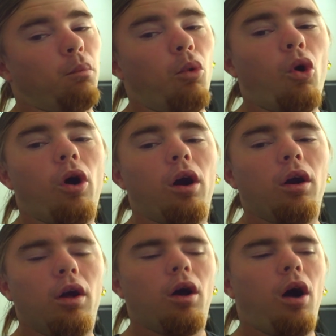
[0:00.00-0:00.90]

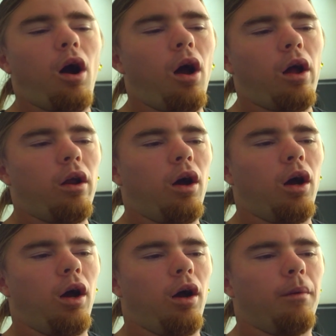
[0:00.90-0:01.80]
More on
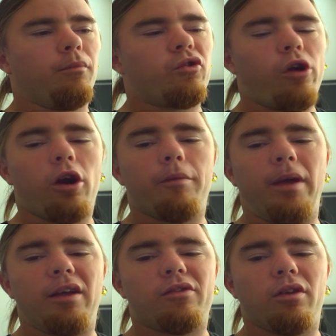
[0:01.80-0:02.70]
starter
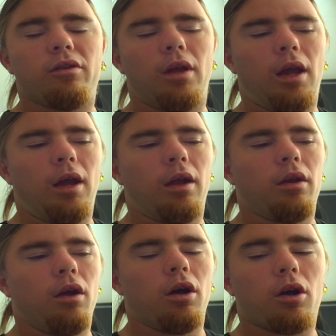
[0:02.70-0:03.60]
basses
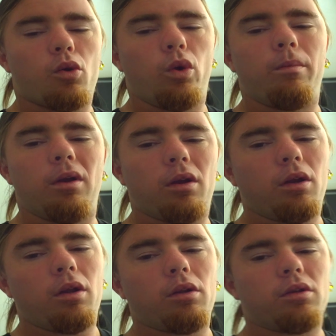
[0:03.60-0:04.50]
and equipment
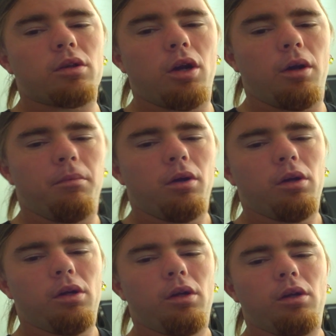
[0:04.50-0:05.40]
to come
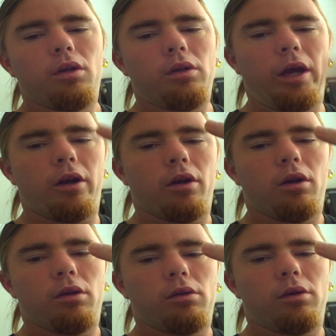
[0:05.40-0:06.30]

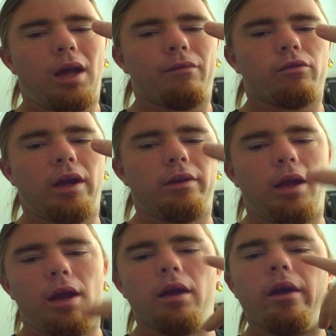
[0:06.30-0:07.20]
later. Have a
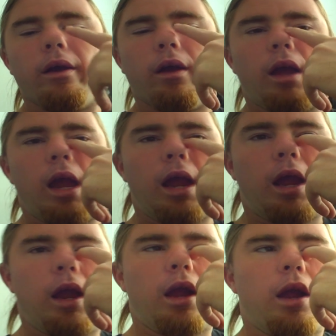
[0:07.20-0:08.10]
great day,
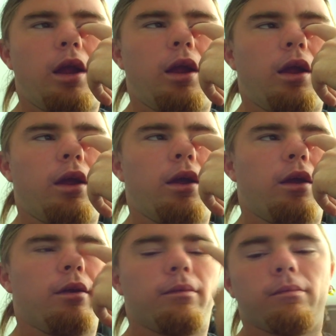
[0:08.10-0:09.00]

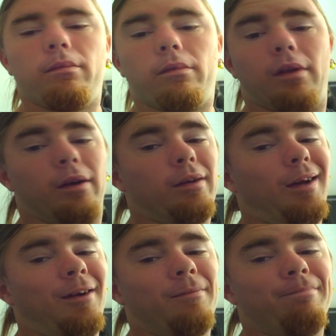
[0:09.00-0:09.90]
and there
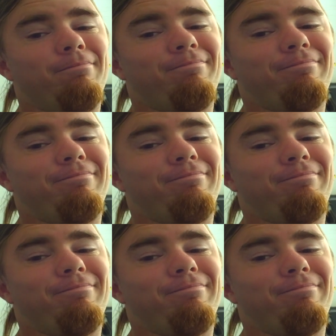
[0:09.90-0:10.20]
you go.